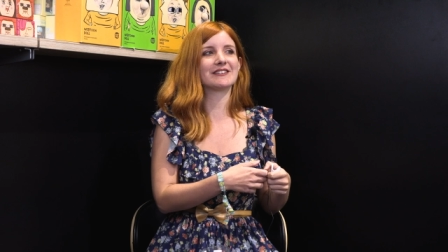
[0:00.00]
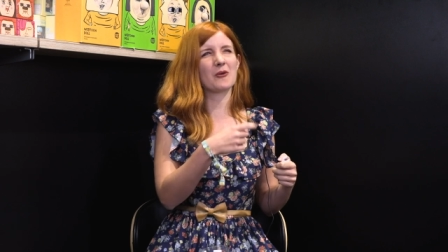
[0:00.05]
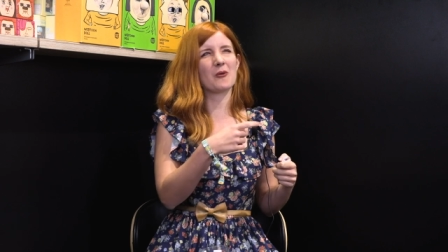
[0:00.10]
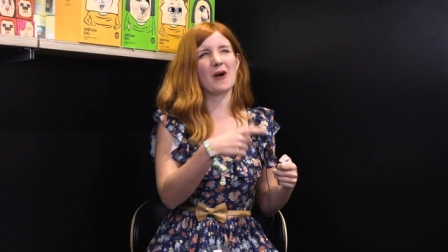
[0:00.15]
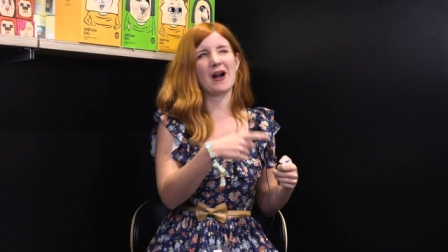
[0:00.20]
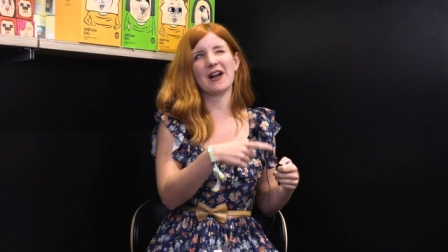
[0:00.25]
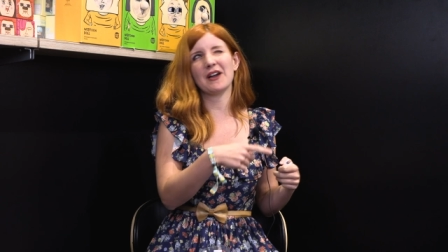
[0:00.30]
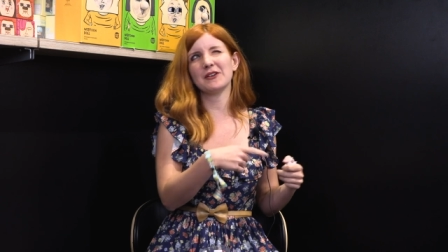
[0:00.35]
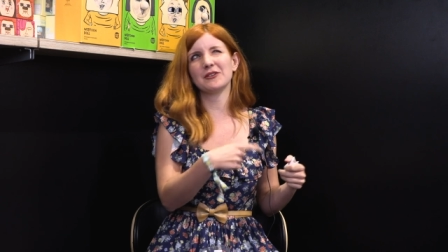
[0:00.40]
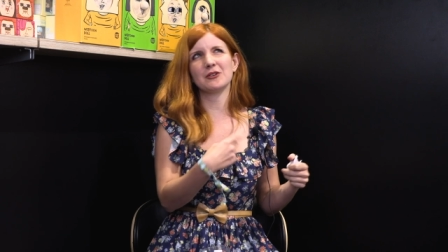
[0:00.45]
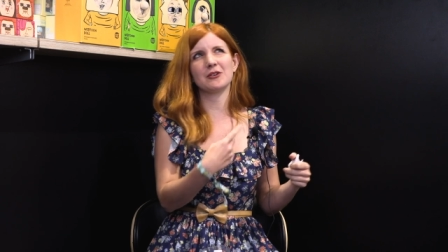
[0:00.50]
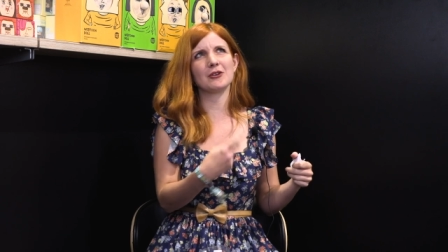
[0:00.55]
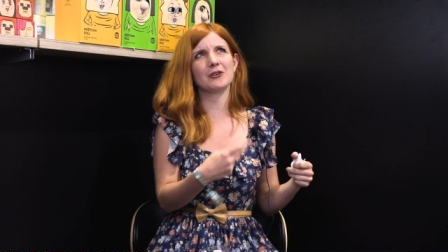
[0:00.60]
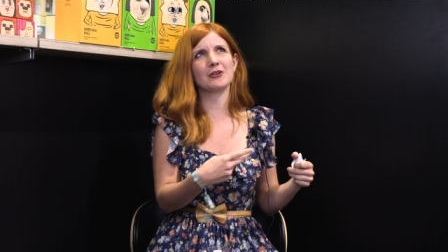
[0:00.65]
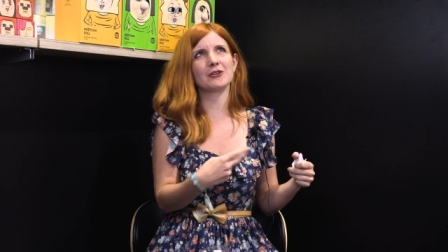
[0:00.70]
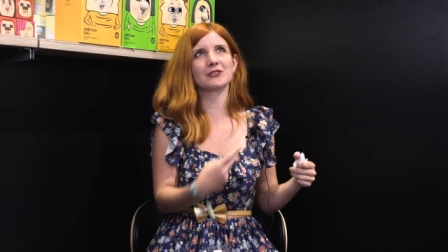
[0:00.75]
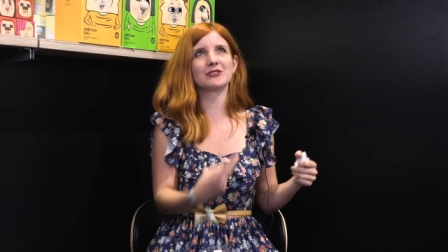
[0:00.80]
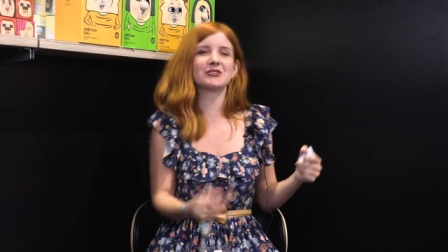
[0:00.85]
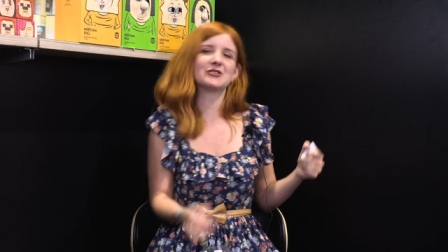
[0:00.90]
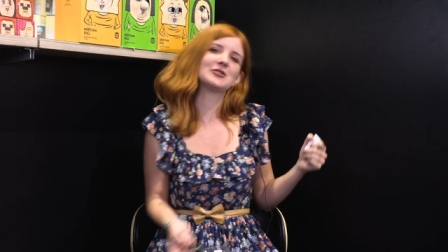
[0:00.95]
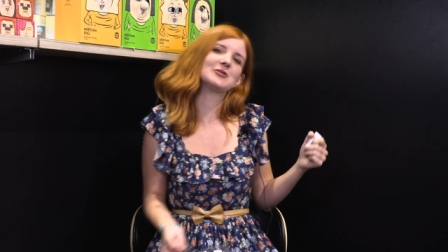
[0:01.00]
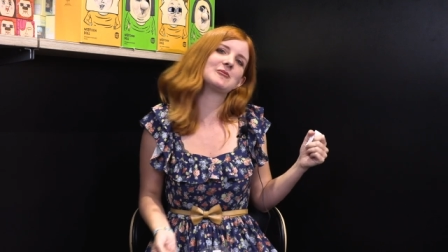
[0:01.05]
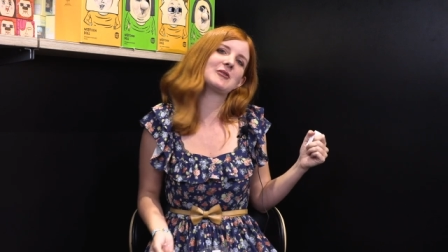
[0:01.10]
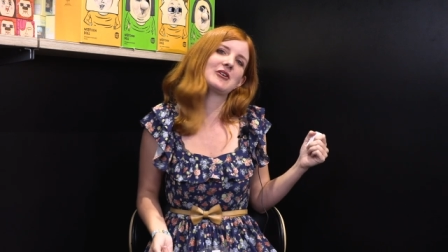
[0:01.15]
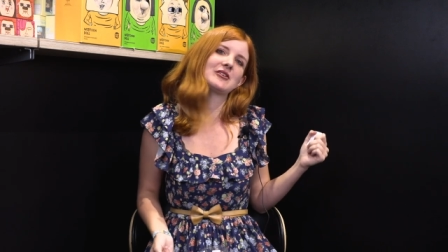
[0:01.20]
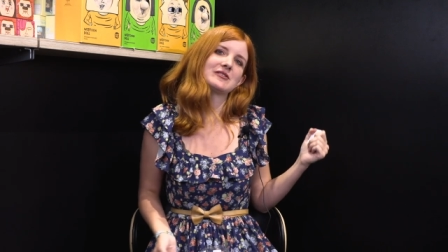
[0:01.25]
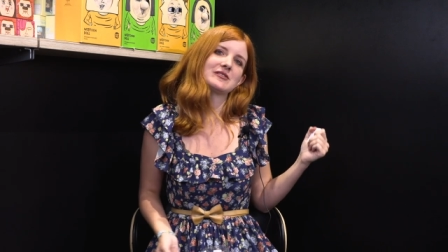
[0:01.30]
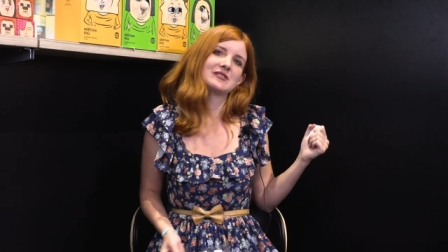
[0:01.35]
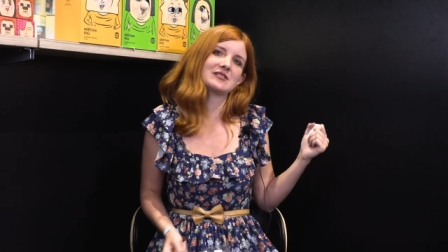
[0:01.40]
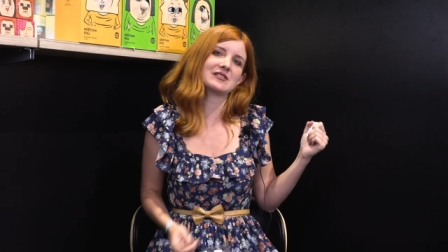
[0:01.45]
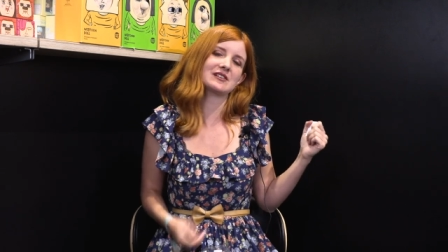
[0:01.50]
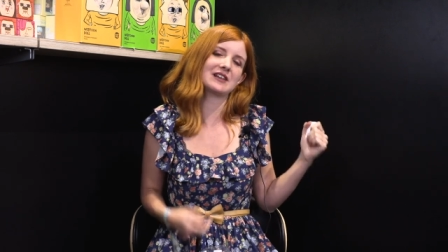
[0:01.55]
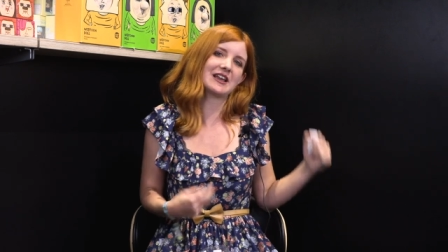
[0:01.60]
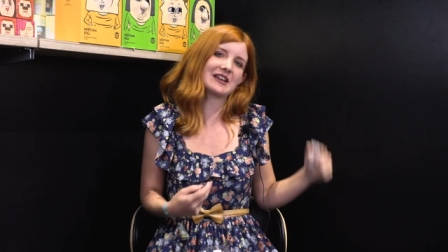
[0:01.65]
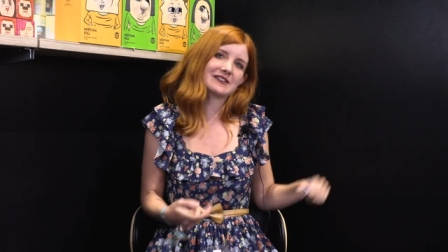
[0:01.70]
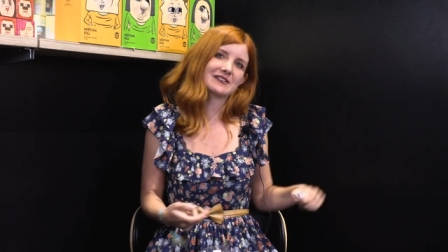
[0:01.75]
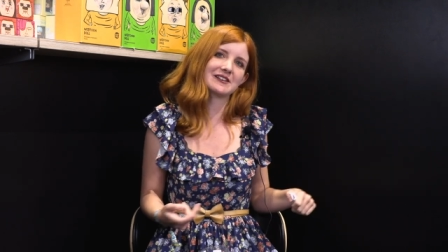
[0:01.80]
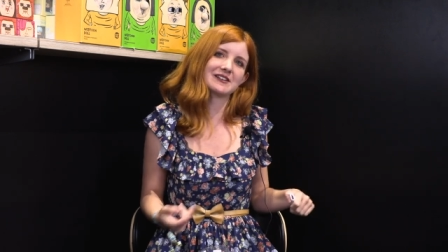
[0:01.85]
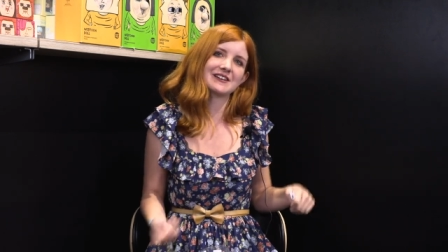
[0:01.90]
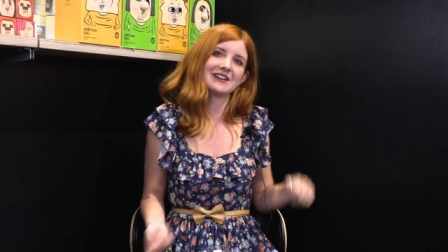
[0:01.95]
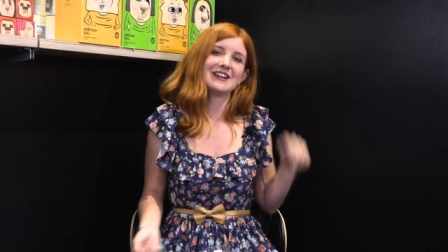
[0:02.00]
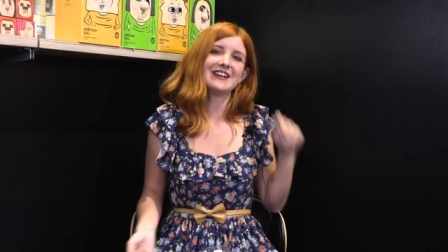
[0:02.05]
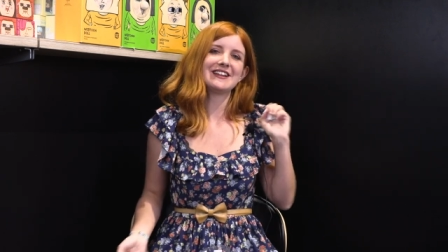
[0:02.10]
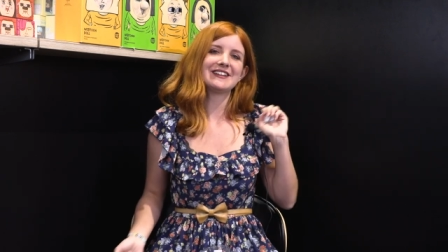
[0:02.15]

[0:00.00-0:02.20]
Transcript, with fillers: one or two months later,